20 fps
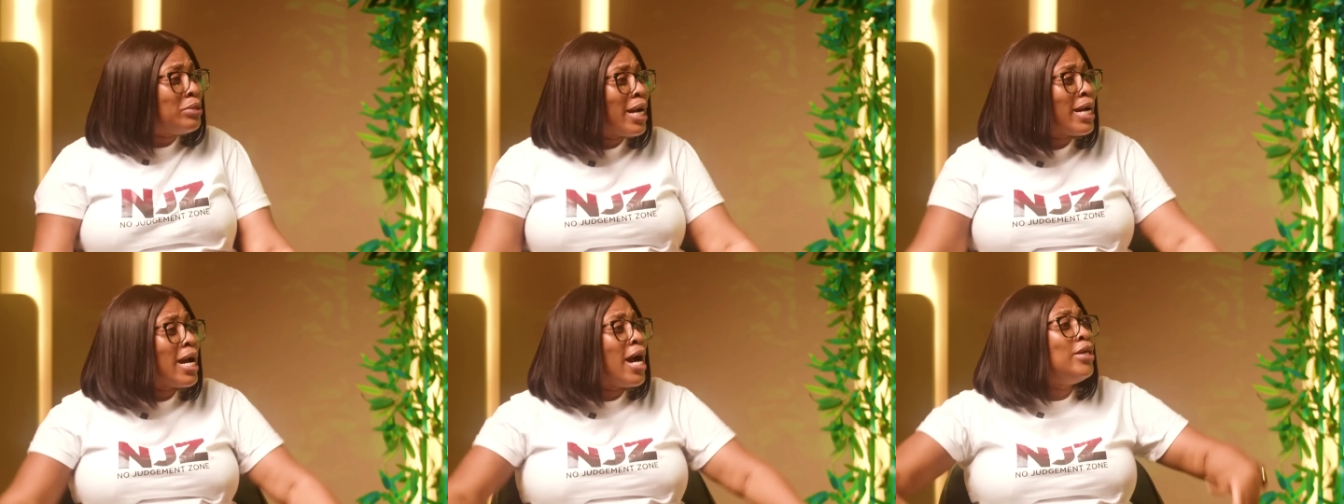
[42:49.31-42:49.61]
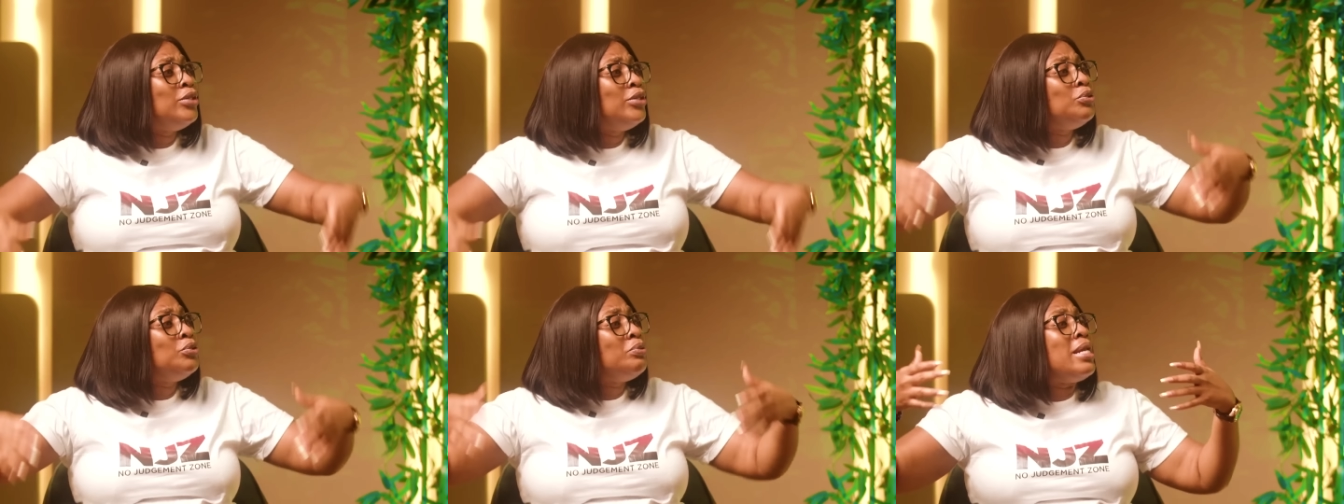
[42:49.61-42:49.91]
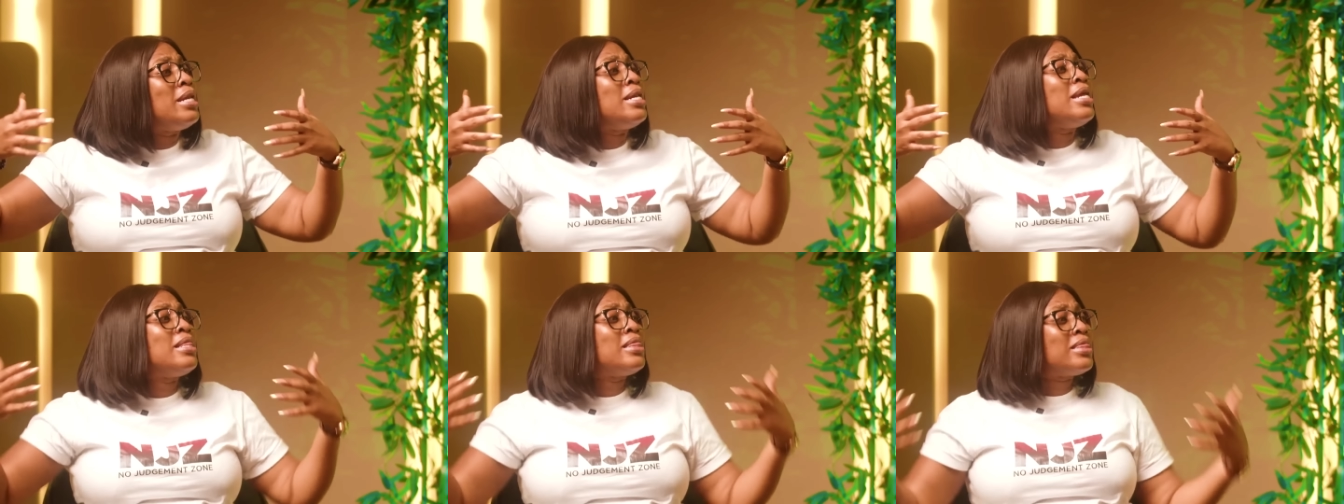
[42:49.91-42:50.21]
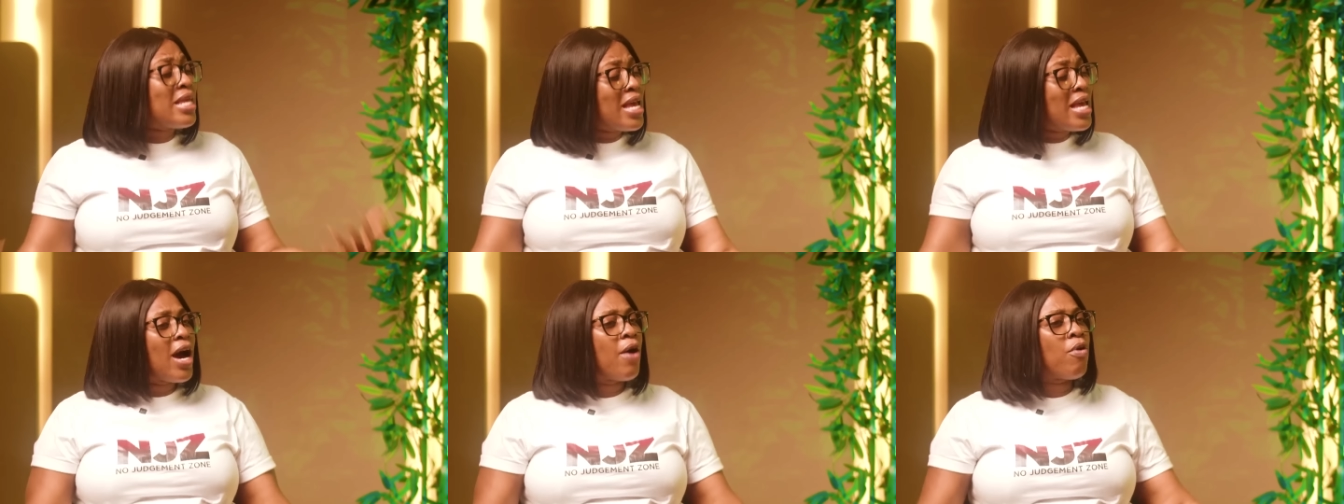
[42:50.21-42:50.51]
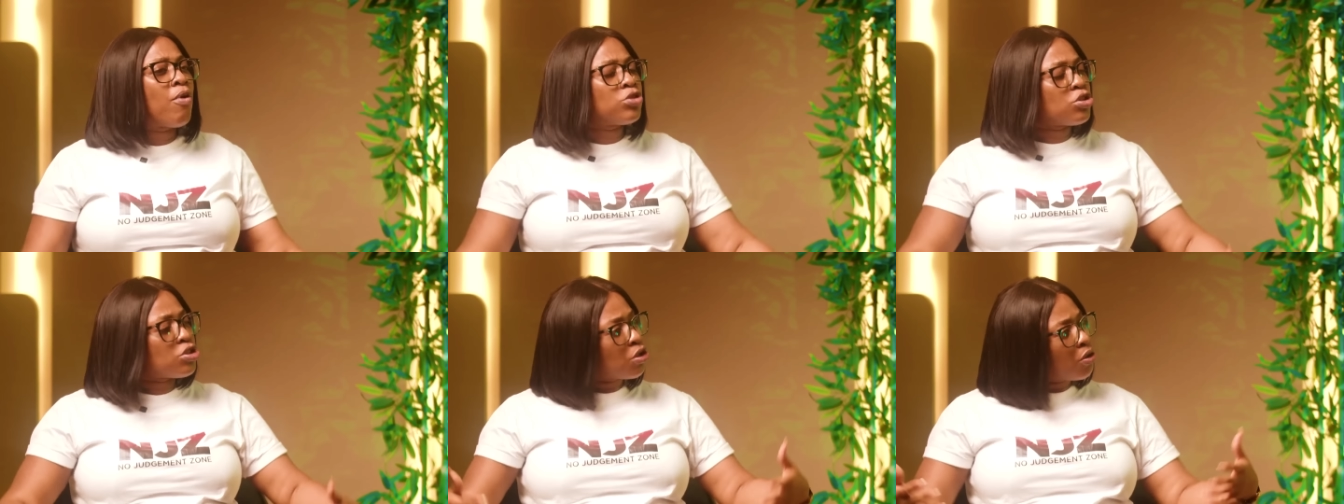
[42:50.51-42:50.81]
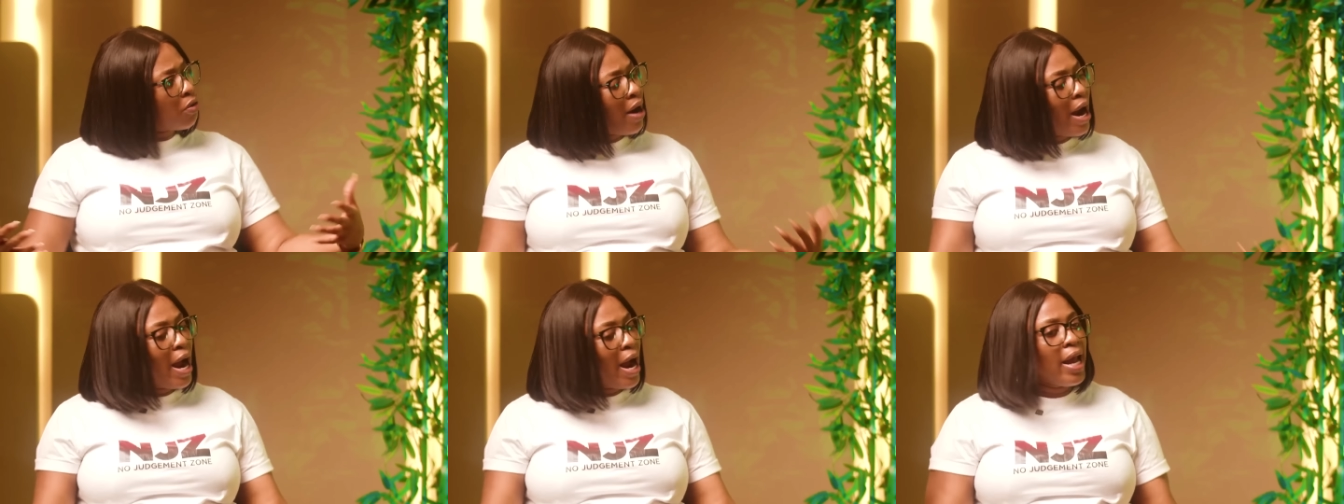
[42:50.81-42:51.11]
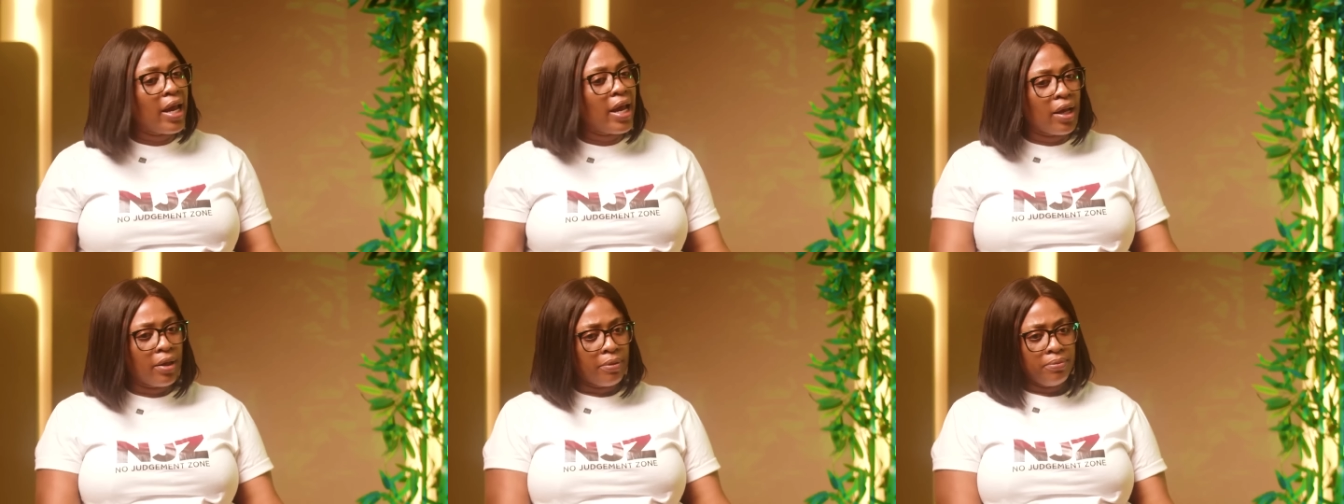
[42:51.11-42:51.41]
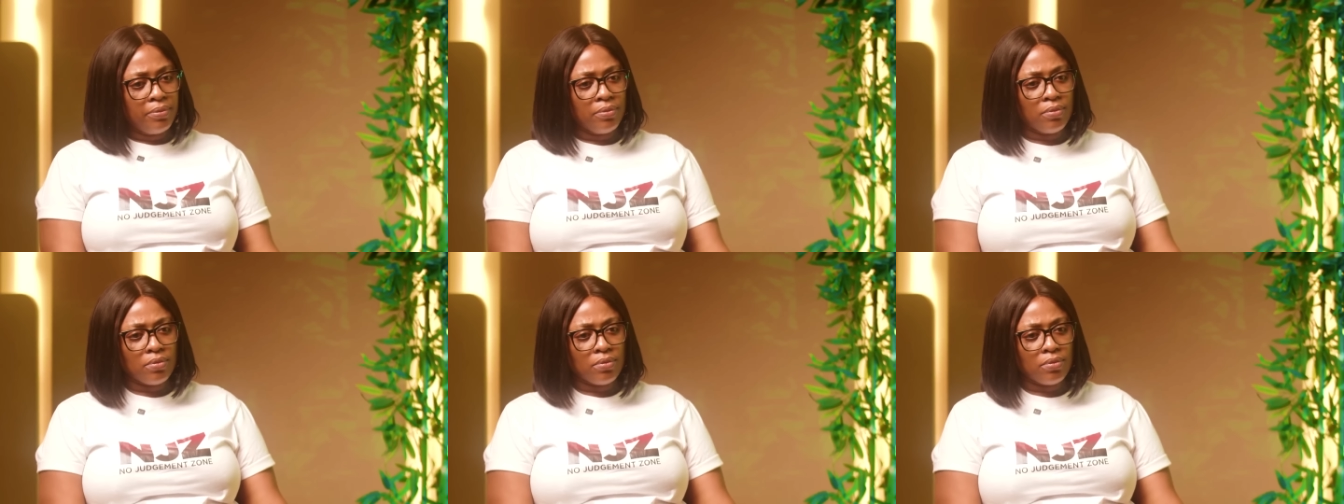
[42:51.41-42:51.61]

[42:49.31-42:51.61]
I can't do anything. I was just crying.